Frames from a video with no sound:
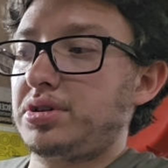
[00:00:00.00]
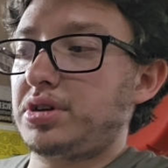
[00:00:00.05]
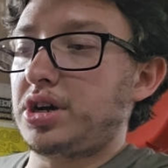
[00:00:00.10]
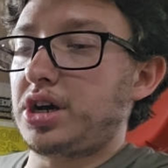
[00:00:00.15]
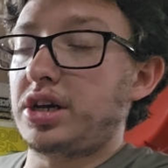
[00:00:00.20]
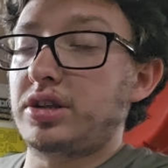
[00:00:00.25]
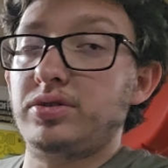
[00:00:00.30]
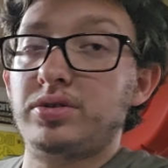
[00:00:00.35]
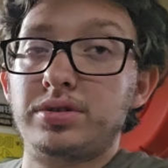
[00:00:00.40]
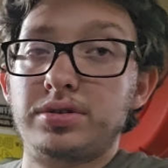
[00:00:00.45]

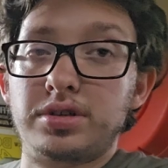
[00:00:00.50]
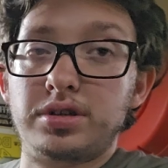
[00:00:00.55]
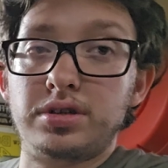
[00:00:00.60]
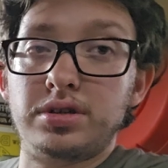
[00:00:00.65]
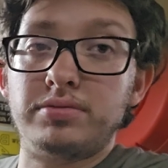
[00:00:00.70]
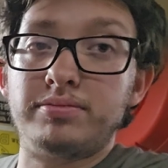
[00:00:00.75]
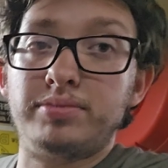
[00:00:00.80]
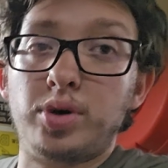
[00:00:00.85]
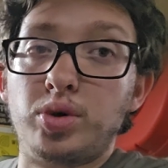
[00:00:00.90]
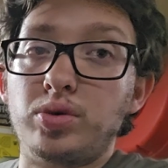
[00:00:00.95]
I looked in
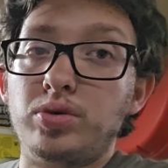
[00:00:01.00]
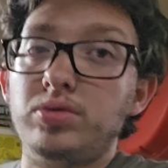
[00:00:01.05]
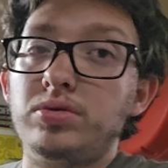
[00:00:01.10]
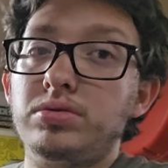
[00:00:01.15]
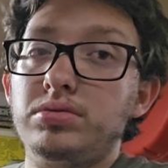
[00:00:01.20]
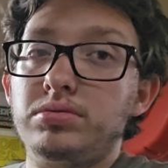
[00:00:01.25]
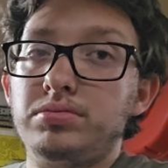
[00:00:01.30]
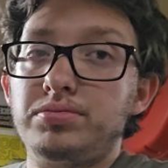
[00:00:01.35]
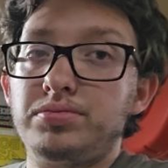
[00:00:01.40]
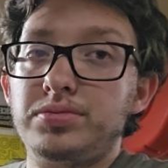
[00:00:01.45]
the bowl,
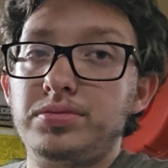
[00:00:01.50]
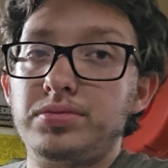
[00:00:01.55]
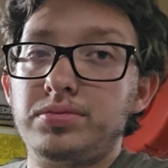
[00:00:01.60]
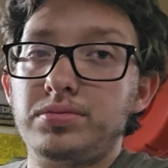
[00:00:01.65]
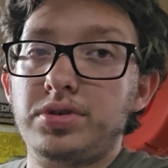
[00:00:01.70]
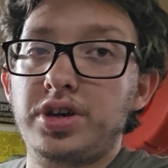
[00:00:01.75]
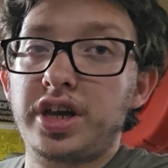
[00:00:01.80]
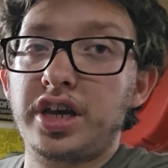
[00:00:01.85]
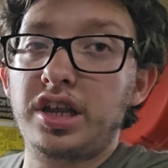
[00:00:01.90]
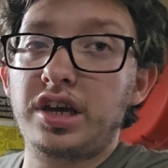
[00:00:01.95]

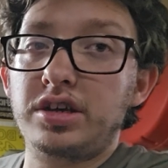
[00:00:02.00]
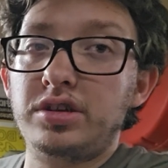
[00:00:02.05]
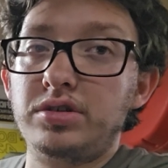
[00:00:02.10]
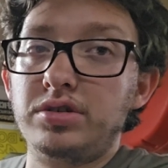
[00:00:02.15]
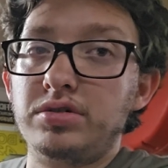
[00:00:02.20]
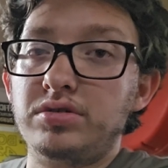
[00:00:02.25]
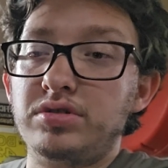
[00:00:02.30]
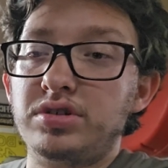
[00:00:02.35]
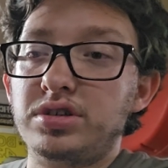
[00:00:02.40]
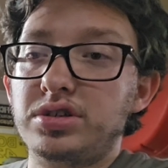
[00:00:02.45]
and I
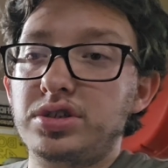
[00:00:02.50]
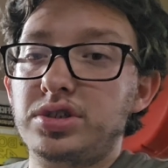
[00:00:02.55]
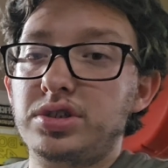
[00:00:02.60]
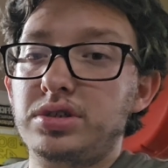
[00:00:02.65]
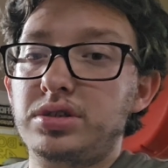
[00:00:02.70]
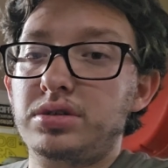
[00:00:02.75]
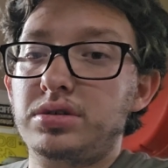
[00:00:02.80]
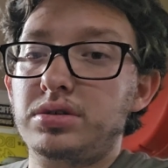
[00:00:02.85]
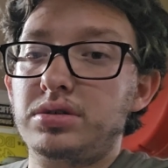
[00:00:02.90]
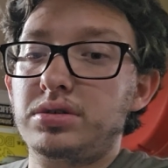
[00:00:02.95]

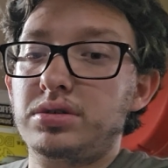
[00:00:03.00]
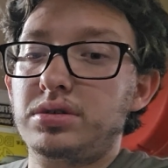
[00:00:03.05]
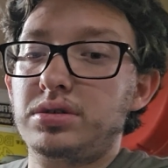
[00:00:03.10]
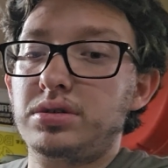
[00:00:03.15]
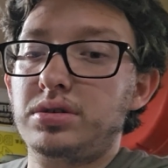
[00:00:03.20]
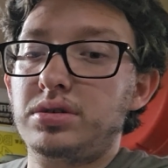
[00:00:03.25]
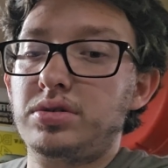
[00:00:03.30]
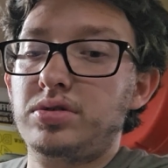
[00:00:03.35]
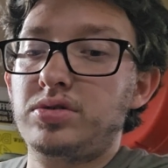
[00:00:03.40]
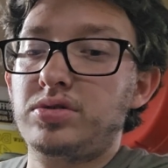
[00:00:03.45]
noticed
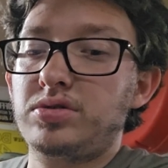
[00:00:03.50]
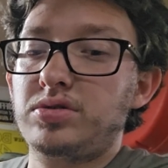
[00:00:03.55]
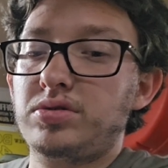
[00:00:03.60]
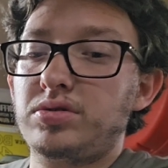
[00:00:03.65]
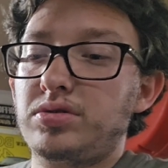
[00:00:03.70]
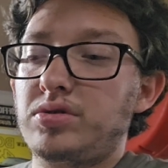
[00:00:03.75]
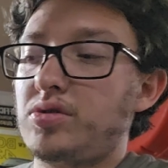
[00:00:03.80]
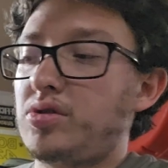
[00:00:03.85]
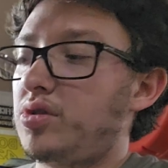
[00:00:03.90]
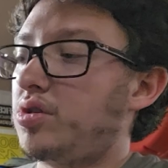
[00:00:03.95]

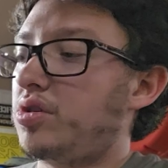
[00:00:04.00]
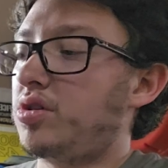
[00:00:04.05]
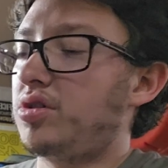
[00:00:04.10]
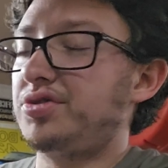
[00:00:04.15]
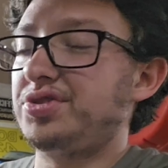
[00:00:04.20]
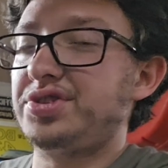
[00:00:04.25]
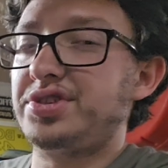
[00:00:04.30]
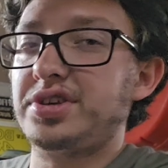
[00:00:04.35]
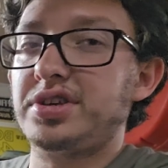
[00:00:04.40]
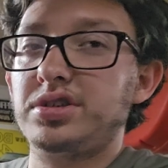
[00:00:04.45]

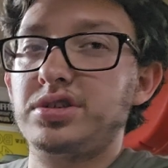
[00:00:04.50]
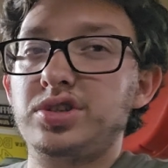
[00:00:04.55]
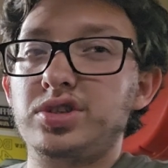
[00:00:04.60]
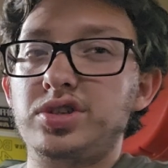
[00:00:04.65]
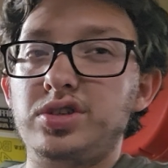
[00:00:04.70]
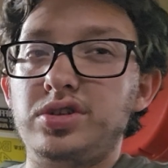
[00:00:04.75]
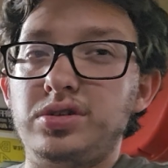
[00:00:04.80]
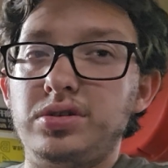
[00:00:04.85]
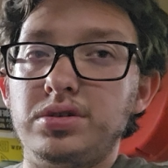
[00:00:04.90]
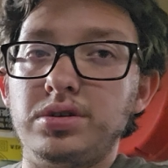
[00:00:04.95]
all this
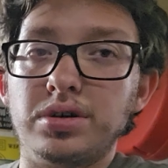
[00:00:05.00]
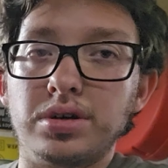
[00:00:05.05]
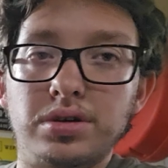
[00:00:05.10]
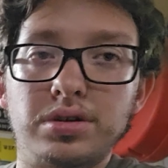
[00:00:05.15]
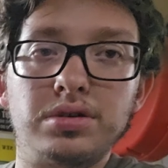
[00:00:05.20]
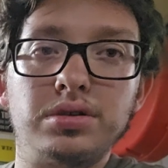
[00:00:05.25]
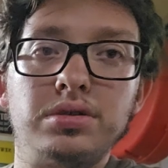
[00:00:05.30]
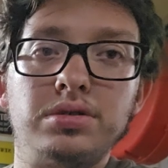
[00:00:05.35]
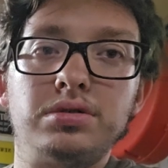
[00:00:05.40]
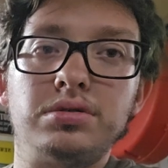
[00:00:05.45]
gook,
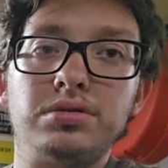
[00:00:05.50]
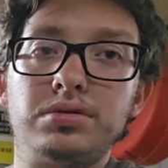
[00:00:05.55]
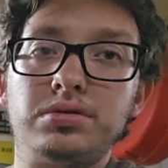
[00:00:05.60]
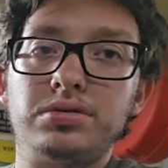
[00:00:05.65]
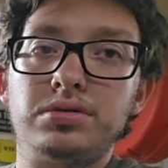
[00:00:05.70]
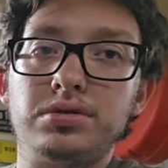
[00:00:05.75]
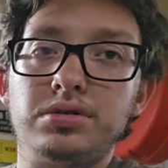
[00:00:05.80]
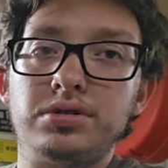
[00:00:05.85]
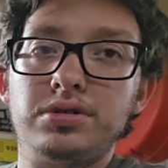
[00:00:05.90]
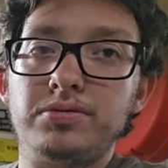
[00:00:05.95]

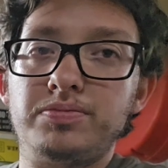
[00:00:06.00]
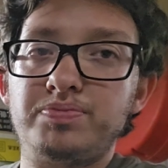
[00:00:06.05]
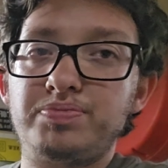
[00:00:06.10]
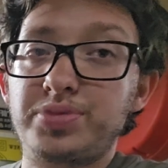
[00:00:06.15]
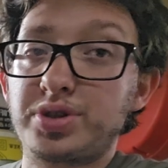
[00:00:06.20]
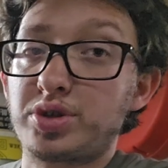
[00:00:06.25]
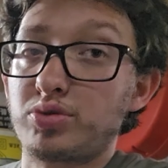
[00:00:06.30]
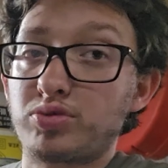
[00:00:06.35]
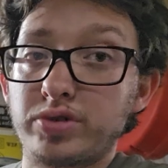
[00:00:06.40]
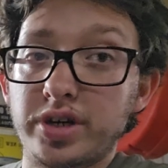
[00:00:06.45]

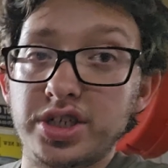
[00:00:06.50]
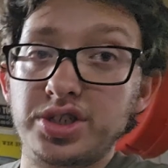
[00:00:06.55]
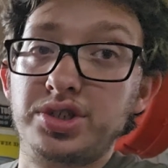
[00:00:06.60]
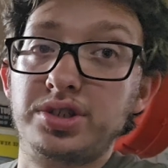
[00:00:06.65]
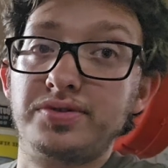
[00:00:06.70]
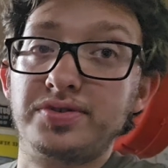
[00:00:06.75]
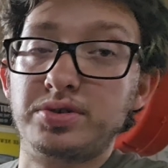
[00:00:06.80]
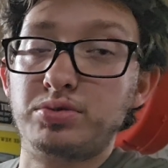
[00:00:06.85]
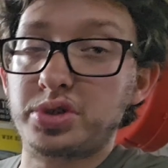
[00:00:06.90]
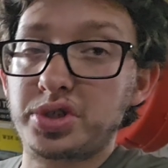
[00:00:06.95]
but the rest
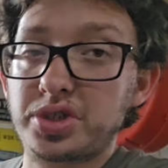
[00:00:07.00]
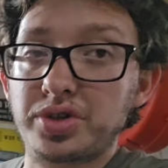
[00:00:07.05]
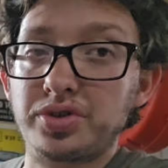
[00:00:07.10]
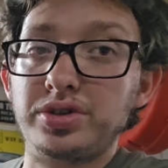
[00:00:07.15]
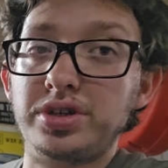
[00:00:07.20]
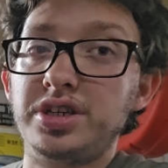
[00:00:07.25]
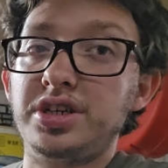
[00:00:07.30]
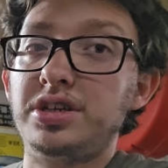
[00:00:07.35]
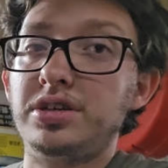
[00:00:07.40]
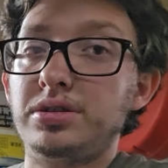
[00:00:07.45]
of it was
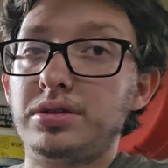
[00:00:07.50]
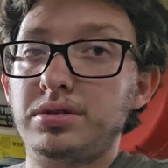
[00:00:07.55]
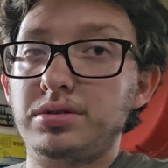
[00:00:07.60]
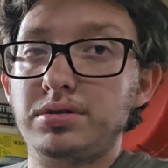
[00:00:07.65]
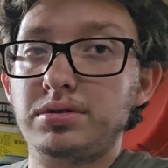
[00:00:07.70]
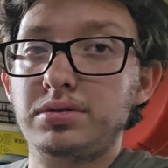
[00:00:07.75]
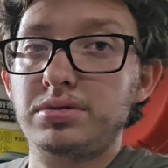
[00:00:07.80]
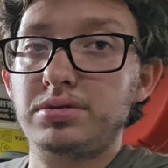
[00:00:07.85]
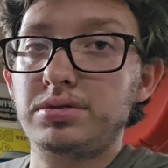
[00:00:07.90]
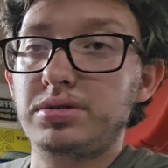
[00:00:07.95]
clean.
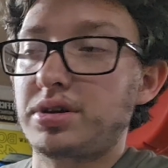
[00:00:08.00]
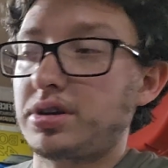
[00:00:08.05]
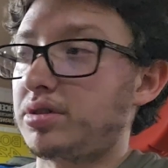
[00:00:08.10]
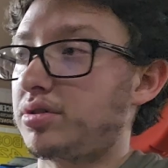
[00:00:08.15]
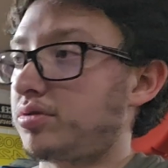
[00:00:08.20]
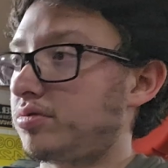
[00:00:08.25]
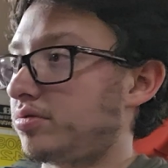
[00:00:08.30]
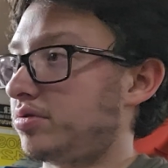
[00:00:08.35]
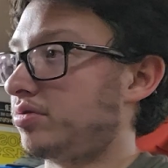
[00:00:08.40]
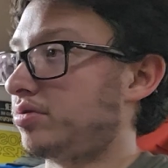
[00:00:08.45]
Like
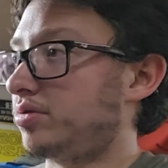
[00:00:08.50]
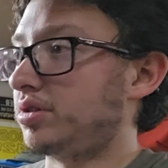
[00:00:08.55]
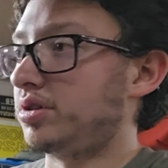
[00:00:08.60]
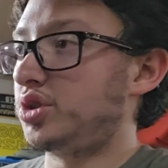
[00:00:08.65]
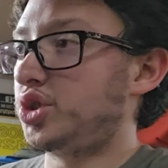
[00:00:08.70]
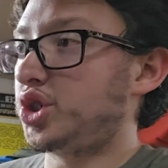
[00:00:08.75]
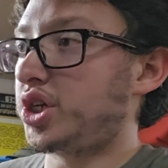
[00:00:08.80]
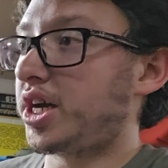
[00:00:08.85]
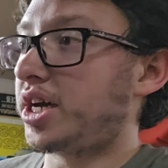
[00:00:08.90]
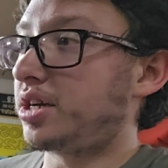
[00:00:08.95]
through the
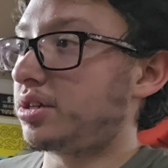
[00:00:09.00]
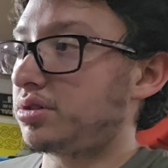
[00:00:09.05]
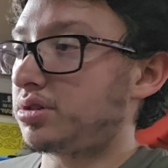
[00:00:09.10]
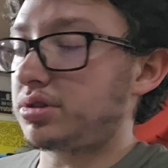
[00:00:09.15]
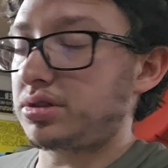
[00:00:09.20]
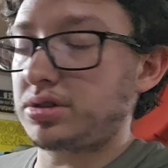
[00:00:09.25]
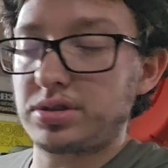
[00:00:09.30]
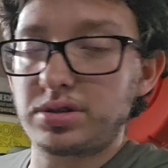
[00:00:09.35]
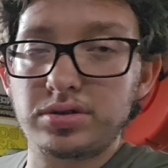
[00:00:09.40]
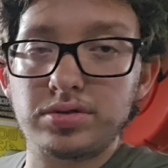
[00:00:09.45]

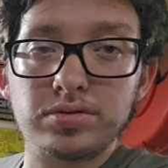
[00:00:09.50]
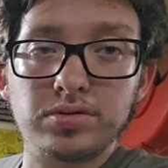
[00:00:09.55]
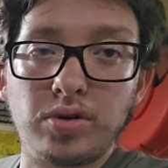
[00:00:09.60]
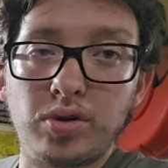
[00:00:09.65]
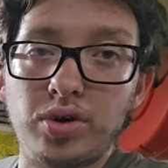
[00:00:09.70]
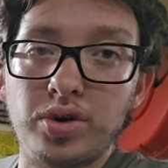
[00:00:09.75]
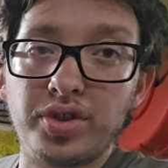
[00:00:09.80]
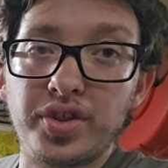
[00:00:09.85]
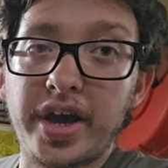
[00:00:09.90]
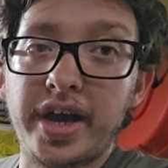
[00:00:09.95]
jets,
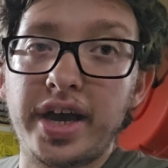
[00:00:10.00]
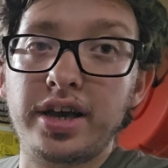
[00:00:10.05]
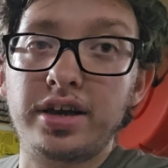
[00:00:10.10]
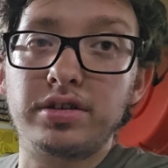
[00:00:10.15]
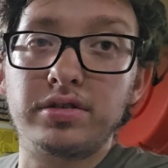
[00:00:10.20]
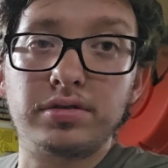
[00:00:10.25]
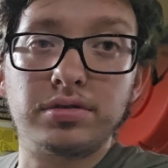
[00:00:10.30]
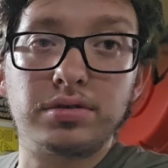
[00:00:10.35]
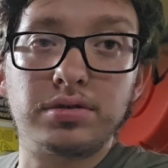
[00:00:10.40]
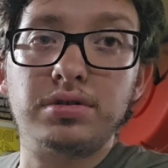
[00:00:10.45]
all
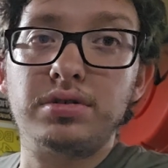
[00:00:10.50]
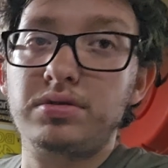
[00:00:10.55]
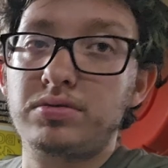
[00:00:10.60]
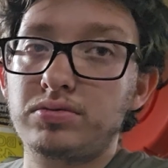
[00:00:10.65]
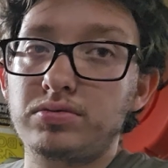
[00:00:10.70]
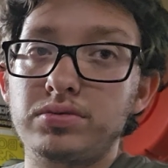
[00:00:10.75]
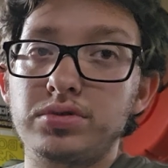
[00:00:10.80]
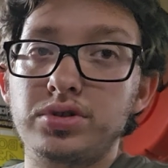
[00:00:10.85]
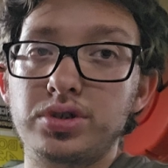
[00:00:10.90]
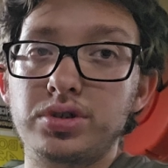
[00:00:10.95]
that
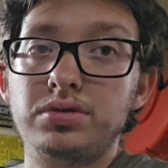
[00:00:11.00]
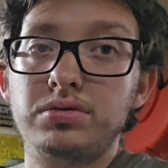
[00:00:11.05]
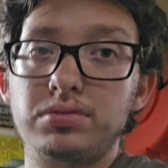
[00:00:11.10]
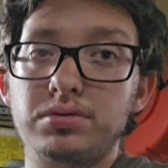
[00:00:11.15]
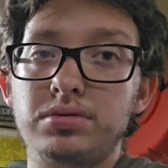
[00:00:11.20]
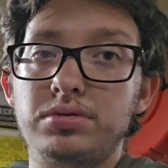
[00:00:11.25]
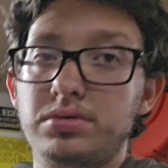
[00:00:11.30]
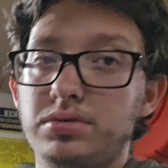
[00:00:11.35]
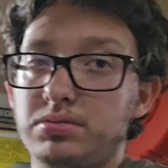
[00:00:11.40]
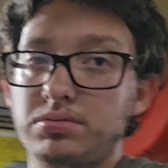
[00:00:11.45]
was
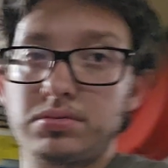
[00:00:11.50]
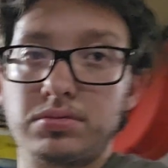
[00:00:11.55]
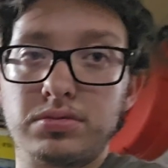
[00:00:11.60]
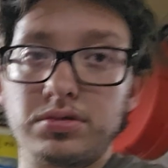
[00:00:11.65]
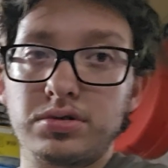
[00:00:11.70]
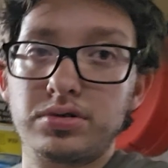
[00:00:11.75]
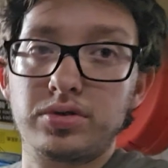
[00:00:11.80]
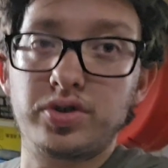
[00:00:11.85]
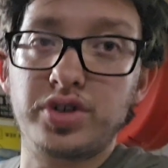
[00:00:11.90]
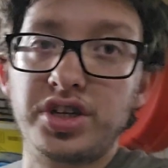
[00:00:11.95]

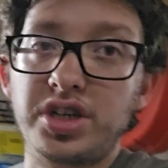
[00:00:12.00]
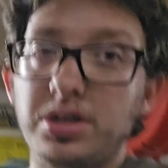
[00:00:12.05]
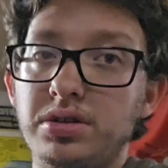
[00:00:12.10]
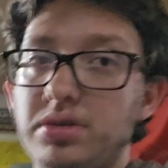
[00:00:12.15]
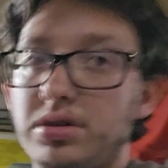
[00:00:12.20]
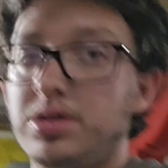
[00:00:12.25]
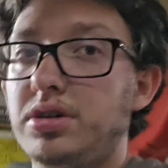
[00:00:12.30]
clean.